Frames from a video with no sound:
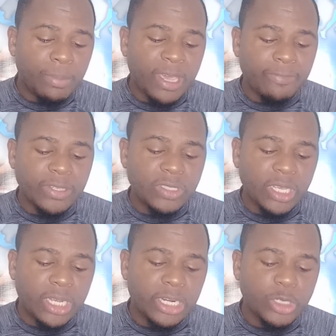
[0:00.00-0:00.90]
Kevin
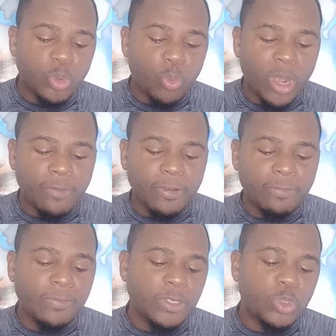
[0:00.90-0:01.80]
Sinclair took 1 for
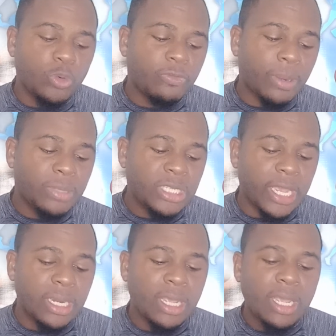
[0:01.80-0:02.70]
52 from
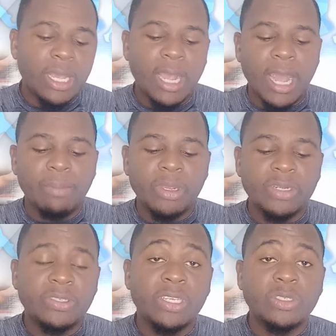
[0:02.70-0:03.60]
10. Kyle
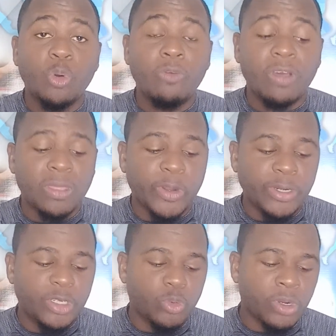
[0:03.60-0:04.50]
Mayer, 6 over
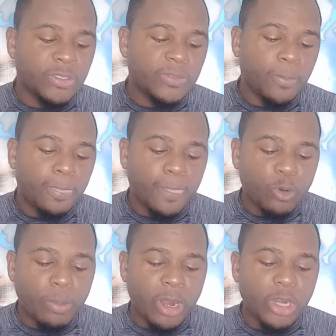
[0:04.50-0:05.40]
30 runs.
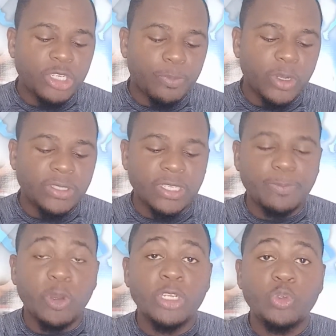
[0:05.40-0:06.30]
Romario Shepherd,
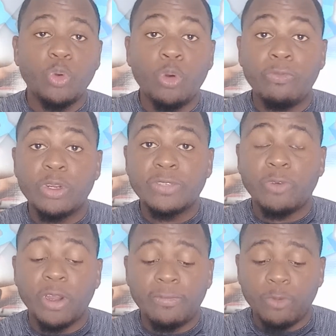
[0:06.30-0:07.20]
6.2 overs,
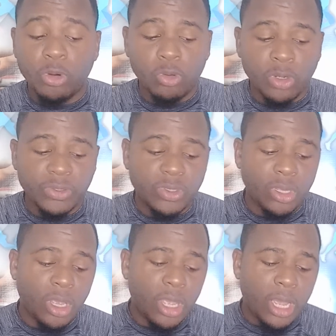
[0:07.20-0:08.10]
44
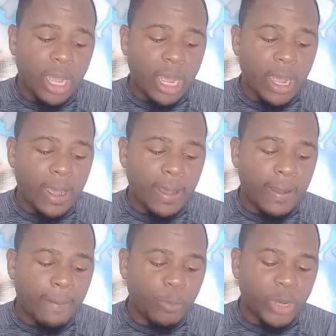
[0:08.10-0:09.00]
runs.
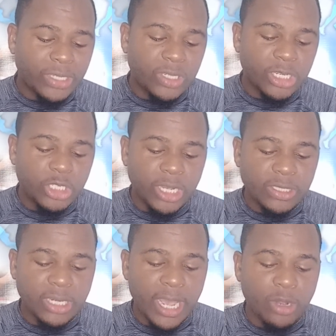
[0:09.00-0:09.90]
Raston
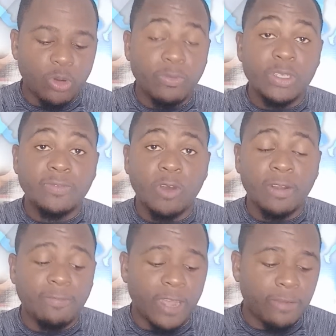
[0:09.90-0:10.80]
Chase, 9 overs,
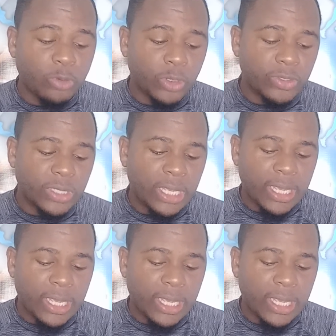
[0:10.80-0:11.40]
45 runs.